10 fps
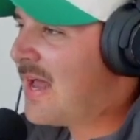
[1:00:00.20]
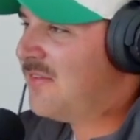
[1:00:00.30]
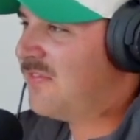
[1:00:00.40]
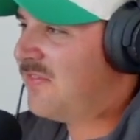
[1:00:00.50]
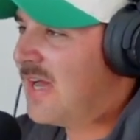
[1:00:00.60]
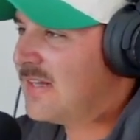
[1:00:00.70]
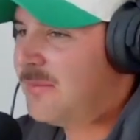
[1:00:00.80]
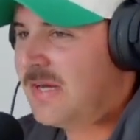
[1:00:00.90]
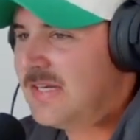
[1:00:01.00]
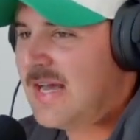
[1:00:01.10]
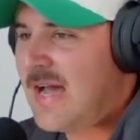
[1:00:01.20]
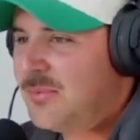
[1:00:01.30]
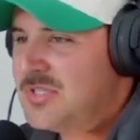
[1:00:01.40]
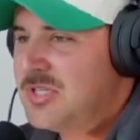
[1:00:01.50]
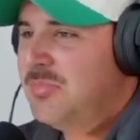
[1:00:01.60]
the fact that my dad
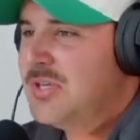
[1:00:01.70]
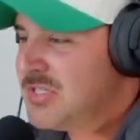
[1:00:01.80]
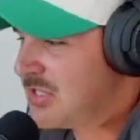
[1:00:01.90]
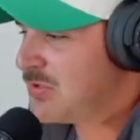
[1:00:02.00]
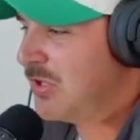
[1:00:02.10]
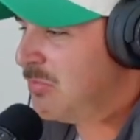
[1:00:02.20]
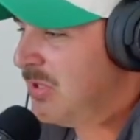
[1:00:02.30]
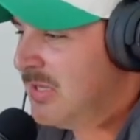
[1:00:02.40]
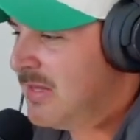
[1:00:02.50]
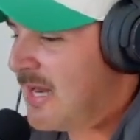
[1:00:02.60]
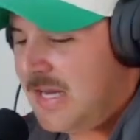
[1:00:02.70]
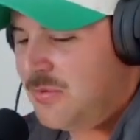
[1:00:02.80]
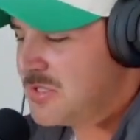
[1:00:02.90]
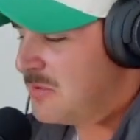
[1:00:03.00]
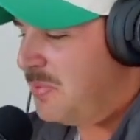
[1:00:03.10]
was in business with me and that he
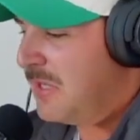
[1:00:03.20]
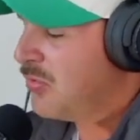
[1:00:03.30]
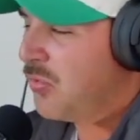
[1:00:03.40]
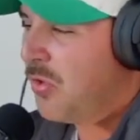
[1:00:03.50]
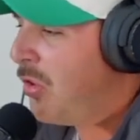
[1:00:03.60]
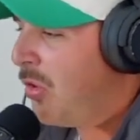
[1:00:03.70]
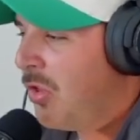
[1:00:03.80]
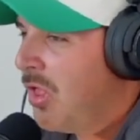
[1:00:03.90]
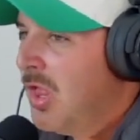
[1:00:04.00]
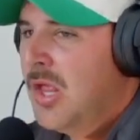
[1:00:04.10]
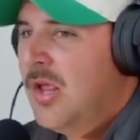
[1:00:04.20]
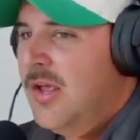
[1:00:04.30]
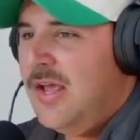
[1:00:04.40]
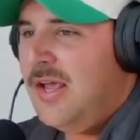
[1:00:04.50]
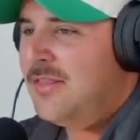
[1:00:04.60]
was a big role
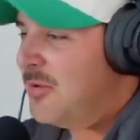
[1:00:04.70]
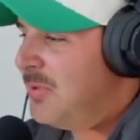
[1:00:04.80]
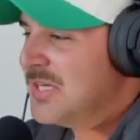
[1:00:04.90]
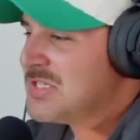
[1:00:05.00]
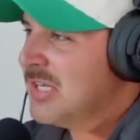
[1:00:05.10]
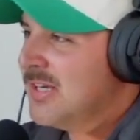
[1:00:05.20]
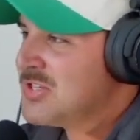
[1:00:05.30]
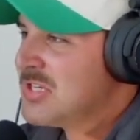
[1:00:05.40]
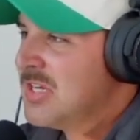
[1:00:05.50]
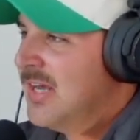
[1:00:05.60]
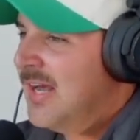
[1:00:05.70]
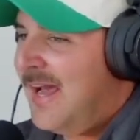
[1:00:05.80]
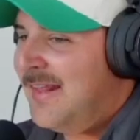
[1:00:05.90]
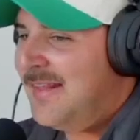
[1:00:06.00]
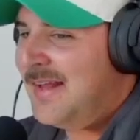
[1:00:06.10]
in the business.
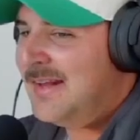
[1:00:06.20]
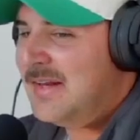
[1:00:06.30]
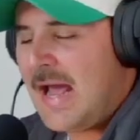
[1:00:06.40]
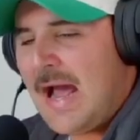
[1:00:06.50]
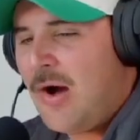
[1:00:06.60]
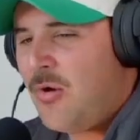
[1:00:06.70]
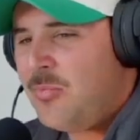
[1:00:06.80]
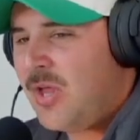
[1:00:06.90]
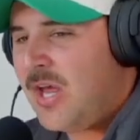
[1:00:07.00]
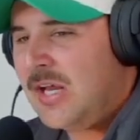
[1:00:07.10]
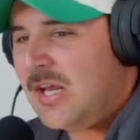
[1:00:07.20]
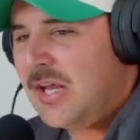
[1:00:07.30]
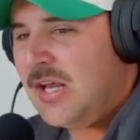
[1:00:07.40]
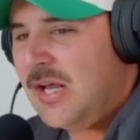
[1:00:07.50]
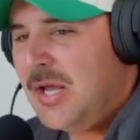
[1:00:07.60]
And then now I'm like,
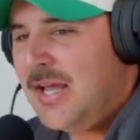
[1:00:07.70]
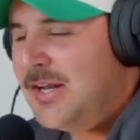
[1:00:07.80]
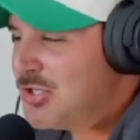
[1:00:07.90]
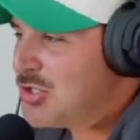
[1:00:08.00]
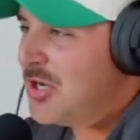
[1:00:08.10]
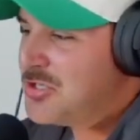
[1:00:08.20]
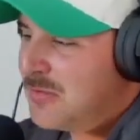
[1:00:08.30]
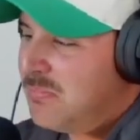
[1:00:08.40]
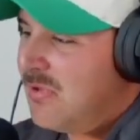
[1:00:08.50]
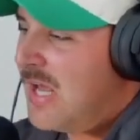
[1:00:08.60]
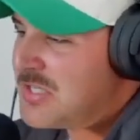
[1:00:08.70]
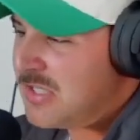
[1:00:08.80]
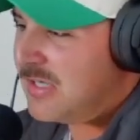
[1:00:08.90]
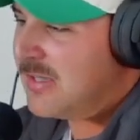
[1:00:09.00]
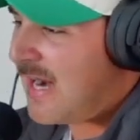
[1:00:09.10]
it is such a
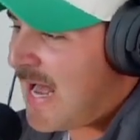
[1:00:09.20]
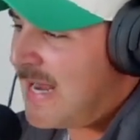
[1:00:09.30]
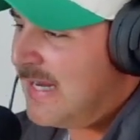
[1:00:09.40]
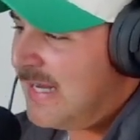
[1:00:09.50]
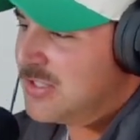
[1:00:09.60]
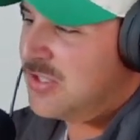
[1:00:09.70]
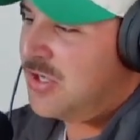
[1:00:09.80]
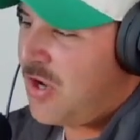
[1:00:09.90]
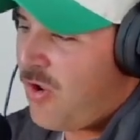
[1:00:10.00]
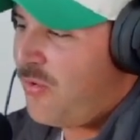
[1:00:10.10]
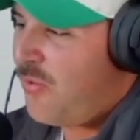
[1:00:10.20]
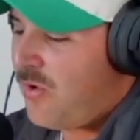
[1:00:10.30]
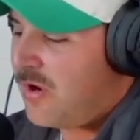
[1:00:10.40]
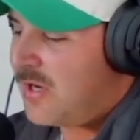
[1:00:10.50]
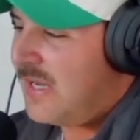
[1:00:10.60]
blessing that I get to go to
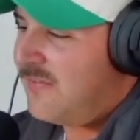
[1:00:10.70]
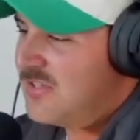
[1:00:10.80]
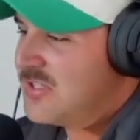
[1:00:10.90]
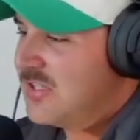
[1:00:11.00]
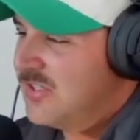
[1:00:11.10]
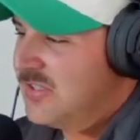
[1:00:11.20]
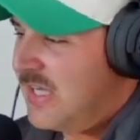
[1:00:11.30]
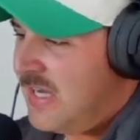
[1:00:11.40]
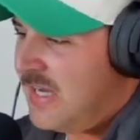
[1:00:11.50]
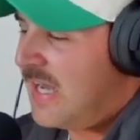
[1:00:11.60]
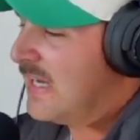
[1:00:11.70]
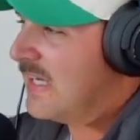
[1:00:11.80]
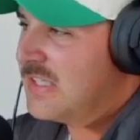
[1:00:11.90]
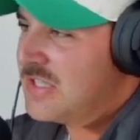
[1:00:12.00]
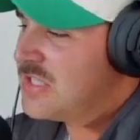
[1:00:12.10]
work every single day. I
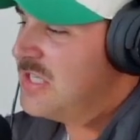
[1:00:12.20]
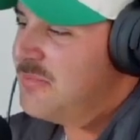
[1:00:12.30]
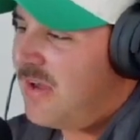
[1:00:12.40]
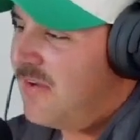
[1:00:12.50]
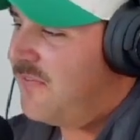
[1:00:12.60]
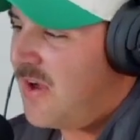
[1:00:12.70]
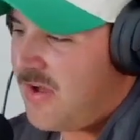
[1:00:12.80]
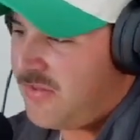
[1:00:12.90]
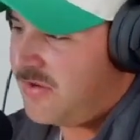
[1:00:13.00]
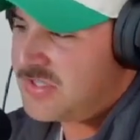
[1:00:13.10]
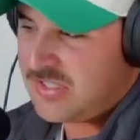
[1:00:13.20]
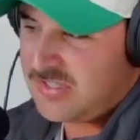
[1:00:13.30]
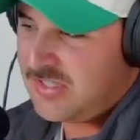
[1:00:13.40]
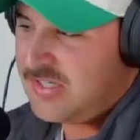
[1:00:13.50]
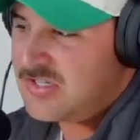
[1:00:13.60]
get to see my father
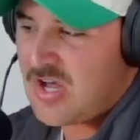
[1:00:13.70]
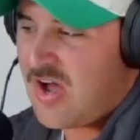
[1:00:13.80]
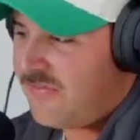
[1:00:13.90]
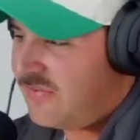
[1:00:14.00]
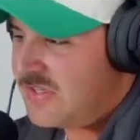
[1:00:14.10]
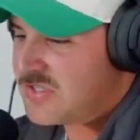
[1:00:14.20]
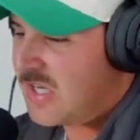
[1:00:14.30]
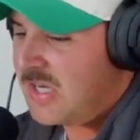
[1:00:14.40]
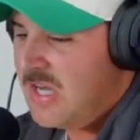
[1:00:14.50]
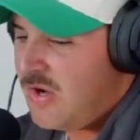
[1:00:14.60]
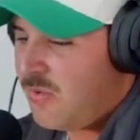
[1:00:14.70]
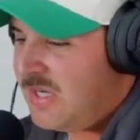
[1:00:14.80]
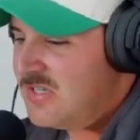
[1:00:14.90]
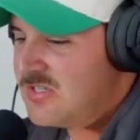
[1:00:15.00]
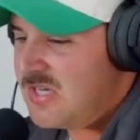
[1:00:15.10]
sitting in his office. Like, when
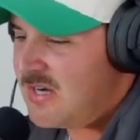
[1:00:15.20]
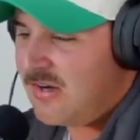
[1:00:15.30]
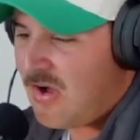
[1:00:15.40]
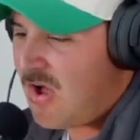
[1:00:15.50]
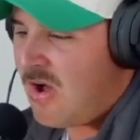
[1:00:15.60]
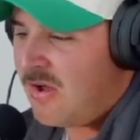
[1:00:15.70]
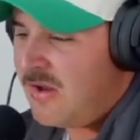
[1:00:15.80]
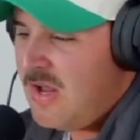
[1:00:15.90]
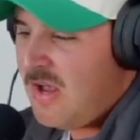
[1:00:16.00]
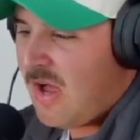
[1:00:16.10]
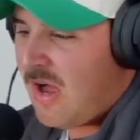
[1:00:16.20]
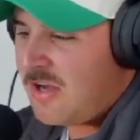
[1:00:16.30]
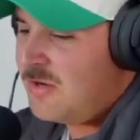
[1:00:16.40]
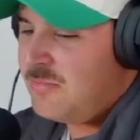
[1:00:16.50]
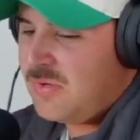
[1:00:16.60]
he's dead and gone, I'm
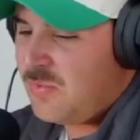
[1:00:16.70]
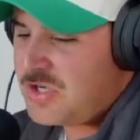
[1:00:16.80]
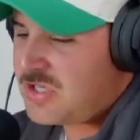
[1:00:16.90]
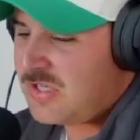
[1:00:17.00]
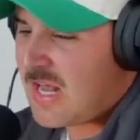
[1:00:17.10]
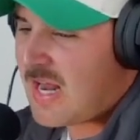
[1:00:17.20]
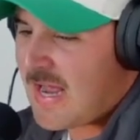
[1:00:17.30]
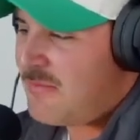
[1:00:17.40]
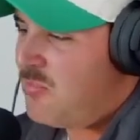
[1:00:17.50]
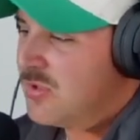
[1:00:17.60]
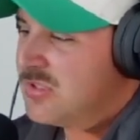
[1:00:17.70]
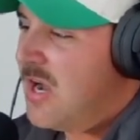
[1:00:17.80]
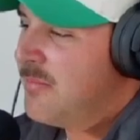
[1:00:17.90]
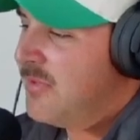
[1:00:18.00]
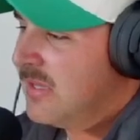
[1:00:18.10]
going to be wishing that I had more
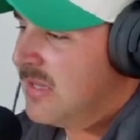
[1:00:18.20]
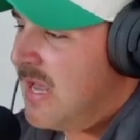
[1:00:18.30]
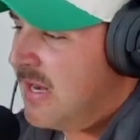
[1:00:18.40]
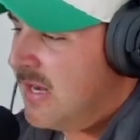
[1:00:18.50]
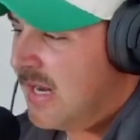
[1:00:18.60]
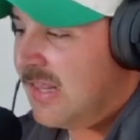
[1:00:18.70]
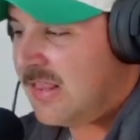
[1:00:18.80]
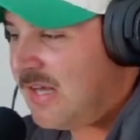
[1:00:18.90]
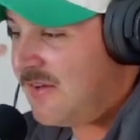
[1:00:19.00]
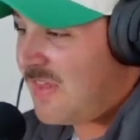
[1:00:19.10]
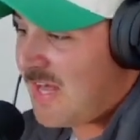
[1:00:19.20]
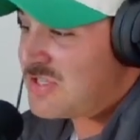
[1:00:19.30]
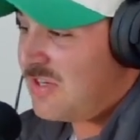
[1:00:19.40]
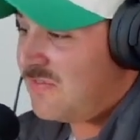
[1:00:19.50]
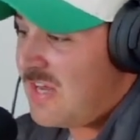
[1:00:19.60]
time like that. And I think of that
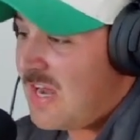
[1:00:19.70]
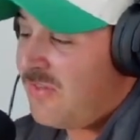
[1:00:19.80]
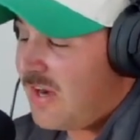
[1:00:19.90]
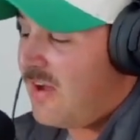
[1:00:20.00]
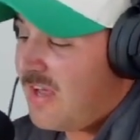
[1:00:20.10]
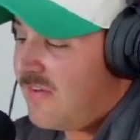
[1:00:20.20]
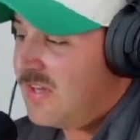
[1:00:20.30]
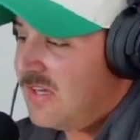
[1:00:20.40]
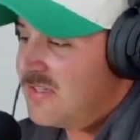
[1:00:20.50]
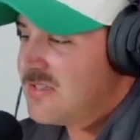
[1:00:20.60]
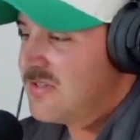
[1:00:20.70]
stuff now that I have kids.